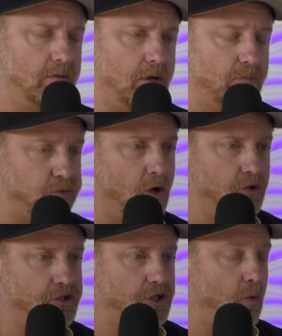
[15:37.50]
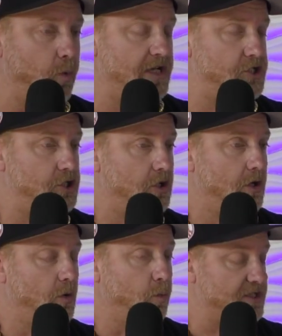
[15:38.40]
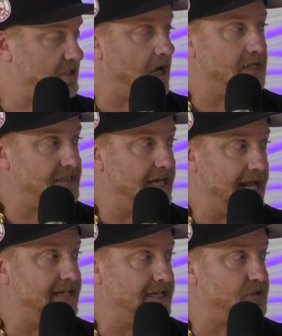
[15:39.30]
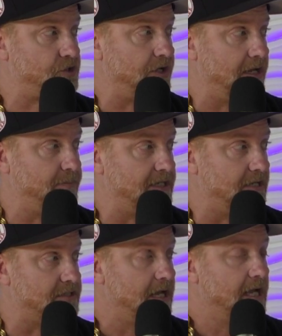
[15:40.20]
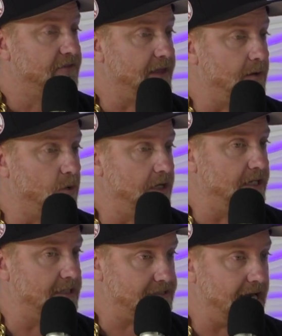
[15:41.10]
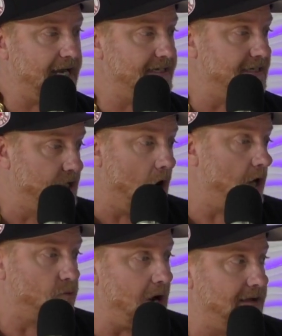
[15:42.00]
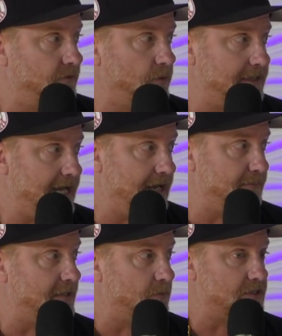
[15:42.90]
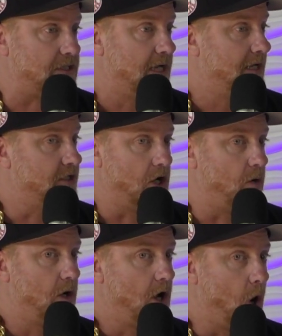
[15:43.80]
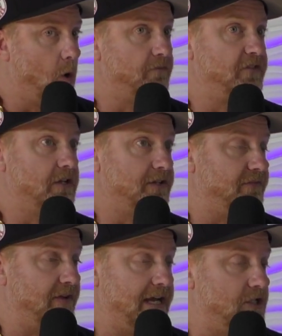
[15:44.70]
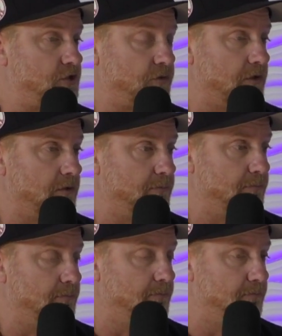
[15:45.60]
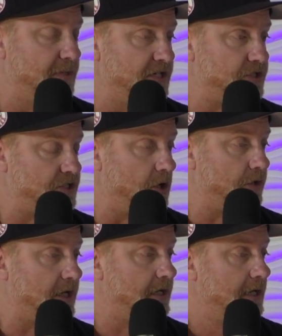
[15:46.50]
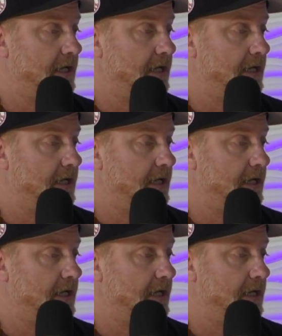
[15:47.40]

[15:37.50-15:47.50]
approach, which Wisconsin had yesterday because they were in a tight non-rivalry game, but it was home field advantage for Minnesota.